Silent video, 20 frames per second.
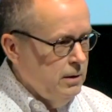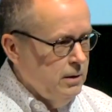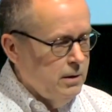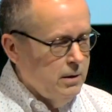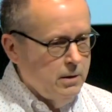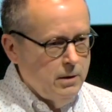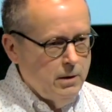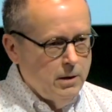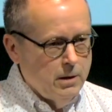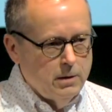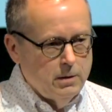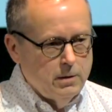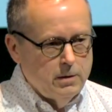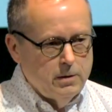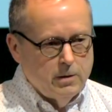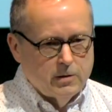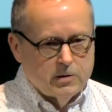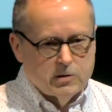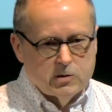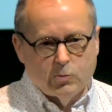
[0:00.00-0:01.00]
and
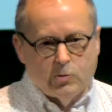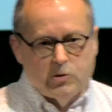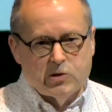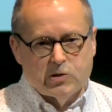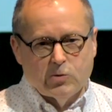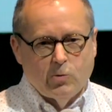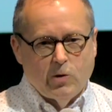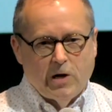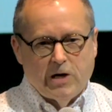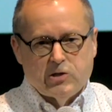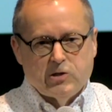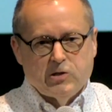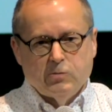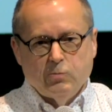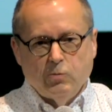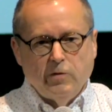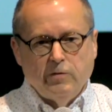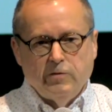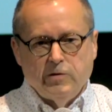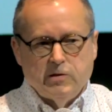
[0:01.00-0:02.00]
because we used to watch
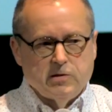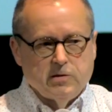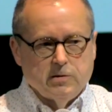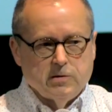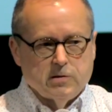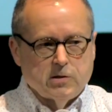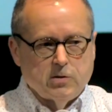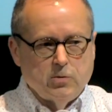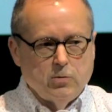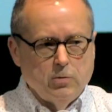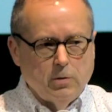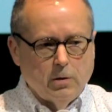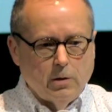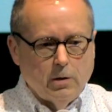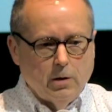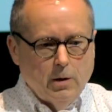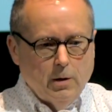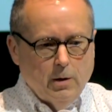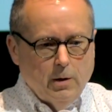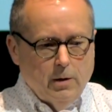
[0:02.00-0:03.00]
his movies in school.